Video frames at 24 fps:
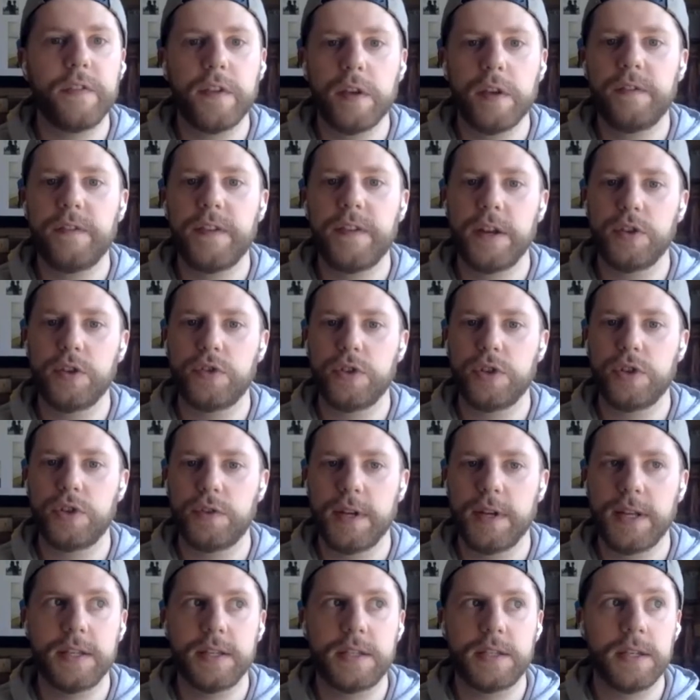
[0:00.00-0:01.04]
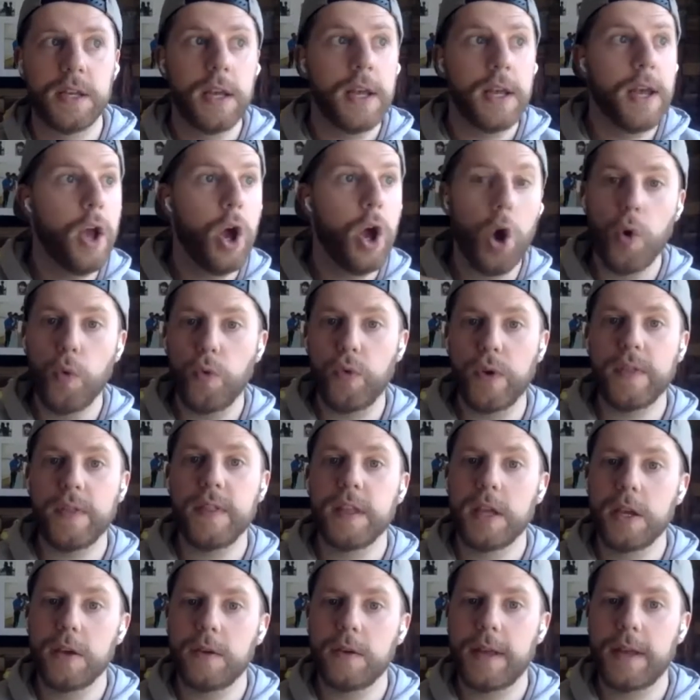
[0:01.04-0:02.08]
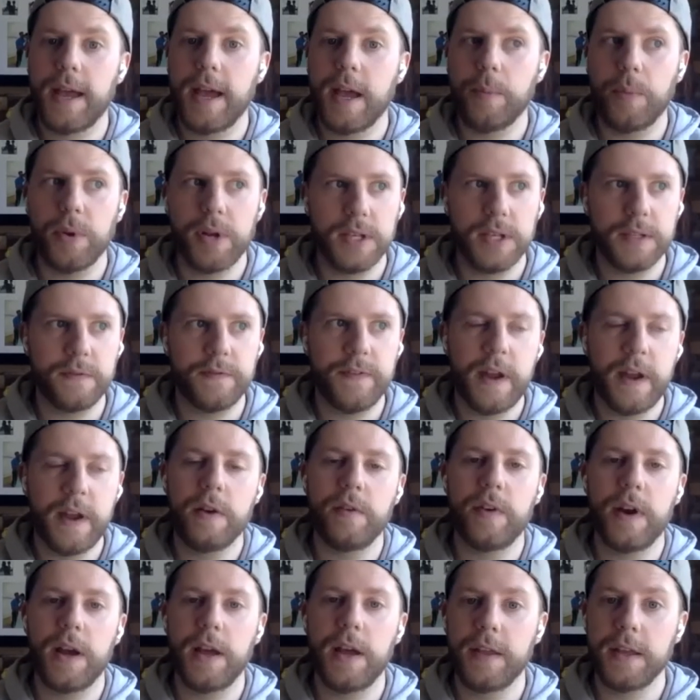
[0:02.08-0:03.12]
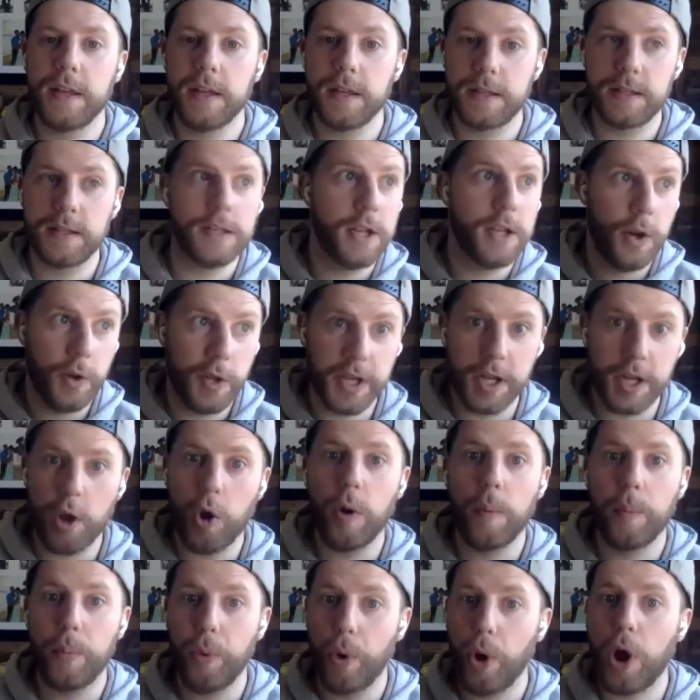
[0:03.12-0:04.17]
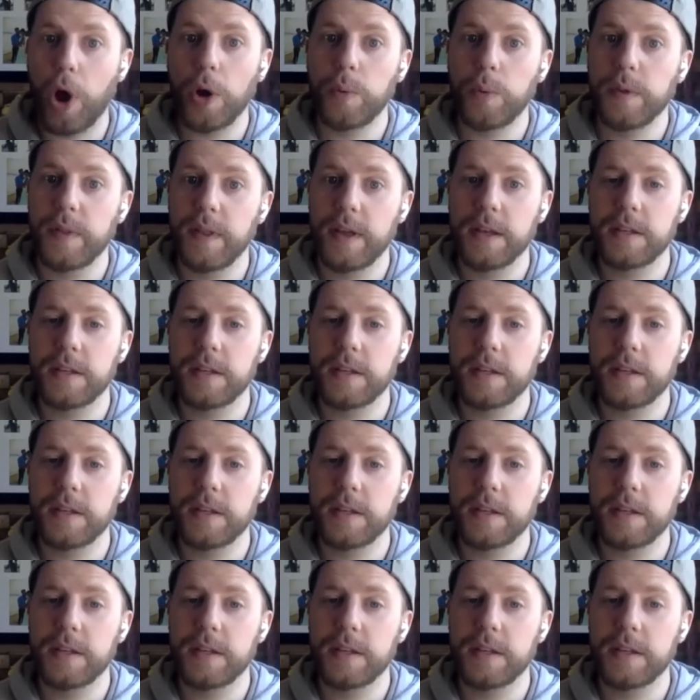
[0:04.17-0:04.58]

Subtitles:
a few fitness retreats over in the UK, but it's very rare that you go abroad with